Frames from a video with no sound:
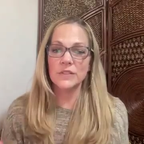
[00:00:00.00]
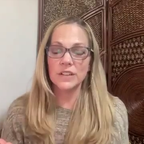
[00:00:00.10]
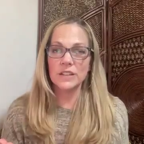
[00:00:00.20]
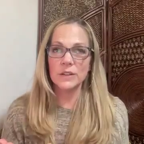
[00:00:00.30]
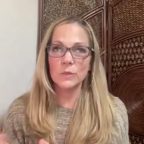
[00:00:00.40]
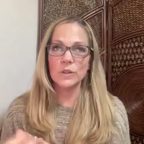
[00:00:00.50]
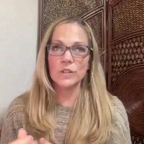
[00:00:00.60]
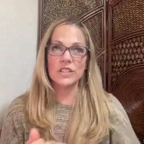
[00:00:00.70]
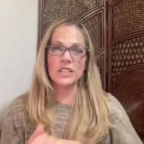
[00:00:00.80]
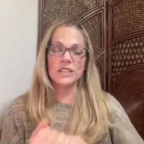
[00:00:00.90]
different,
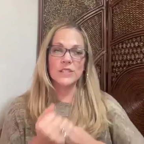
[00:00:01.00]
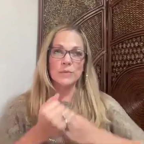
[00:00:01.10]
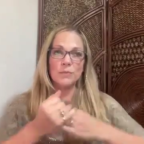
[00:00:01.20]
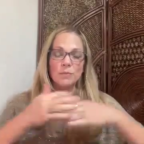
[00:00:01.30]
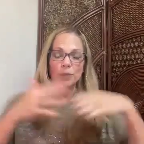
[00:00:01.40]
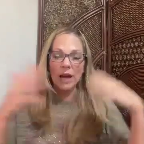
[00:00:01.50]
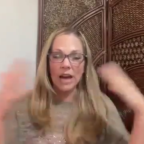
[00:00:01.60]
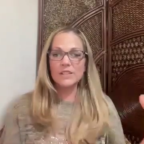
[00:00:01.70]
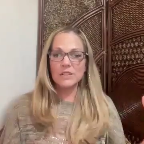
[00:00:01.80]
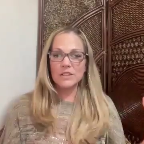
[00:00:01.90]
which gives it
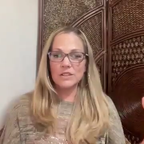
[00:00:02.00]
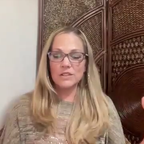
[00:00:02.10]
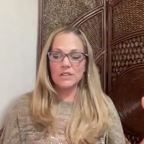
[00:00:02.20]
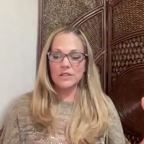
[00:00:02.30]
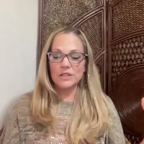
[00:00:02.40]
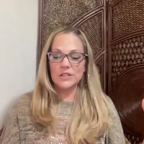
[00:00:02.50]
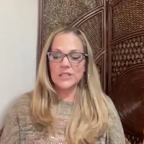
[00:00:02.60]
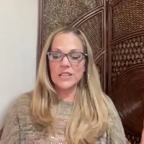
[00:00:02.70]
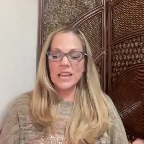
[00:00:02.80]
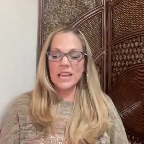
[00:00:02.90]
back to the
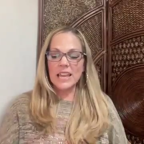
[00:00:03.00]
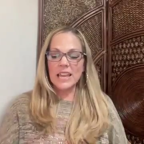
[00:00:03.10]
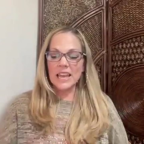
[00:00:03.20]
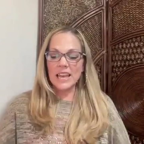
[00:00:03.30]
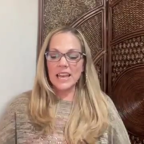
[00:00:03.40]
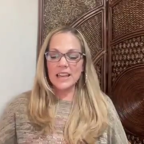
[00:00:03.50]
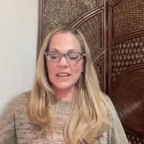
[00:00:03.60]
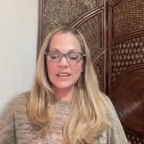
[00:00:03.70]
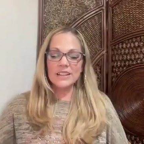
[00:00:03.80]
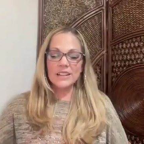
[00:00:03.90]
universe.
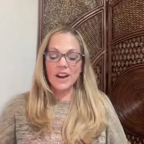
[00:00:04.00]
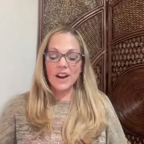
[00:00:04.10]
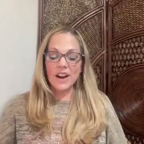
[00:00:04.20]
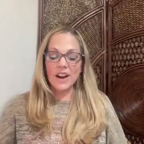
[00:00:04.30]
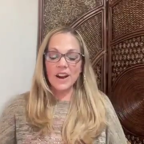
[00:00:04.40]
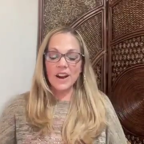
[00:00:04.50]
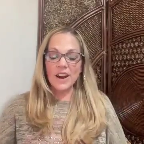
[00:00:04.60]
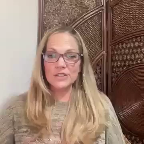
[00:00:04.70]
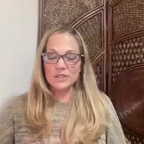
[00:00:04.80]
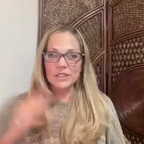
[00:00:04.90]
And God,
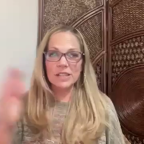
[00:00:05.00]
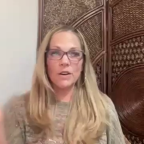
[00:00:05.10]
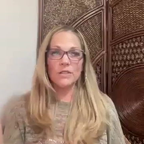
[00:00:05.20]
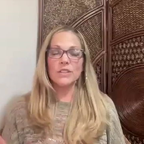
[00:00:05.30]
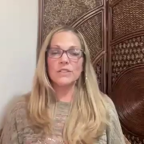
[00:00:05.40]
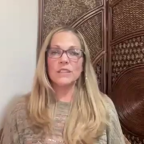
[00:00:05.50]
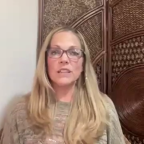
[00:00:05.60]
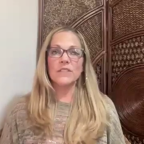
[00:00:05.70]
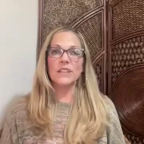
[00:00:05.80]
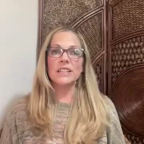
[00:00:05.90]
the universe, however
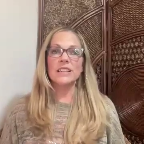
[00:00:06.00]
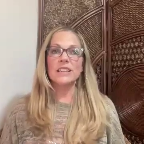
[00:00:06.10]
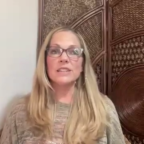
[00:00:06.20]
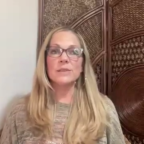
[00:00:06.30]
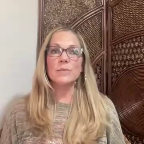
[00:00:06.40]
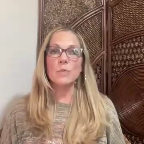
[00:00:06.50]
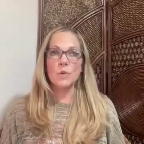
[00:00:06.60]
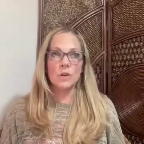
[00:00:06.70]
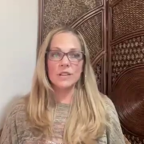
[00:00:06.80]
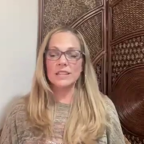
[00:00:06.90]
you think of it, is
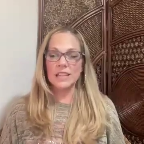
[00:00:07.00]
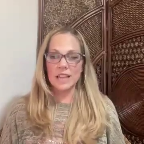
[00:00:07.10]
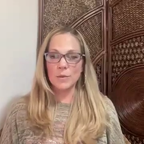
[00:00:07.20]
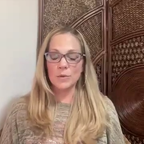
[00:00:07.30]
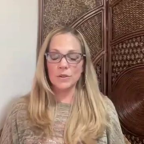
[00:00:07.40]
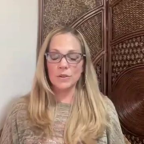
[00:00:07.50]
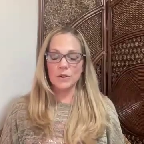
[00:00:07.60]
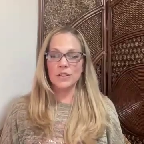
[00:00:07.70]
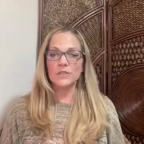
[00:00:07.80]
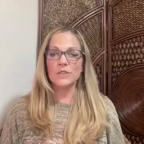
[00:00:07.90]
more than
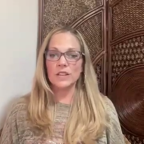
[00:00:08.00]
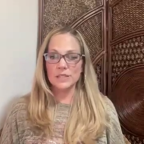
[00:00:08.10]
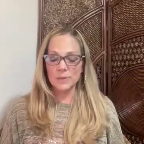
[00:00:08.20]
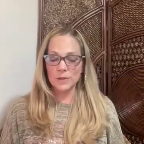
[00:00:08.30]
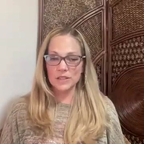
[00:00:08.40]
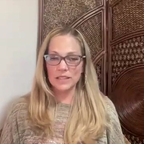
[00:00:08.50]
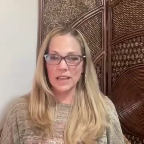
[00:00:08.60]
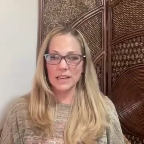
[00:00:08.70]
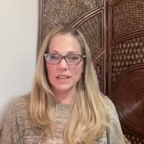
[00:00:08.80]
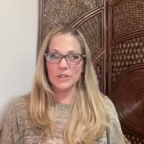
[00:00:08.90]
capable of transmuting
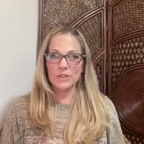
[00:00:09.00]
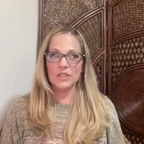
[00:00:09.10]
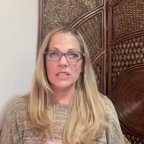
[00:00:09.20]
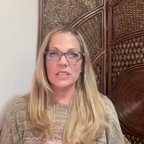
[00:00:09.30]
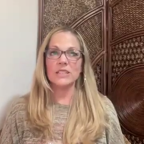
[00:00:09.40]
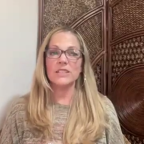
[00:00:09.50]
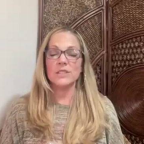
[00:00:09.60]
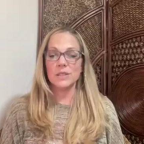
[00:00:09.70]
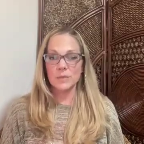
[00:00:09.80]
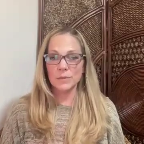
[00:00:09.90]
that energy
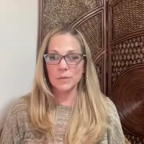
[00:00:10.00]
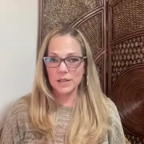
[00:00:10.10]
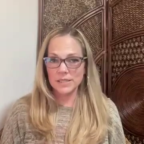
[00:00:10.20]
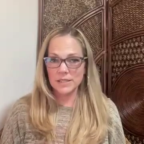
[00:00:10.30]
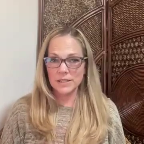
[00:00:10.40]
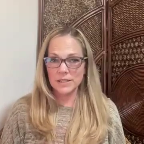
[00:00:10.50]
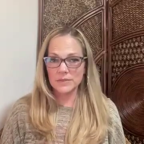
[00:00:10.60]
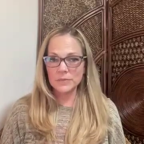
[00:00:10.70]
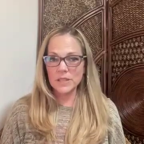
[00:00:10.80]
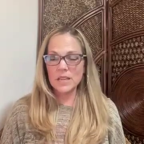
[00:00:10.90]
into something
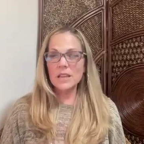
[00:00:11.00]
positive.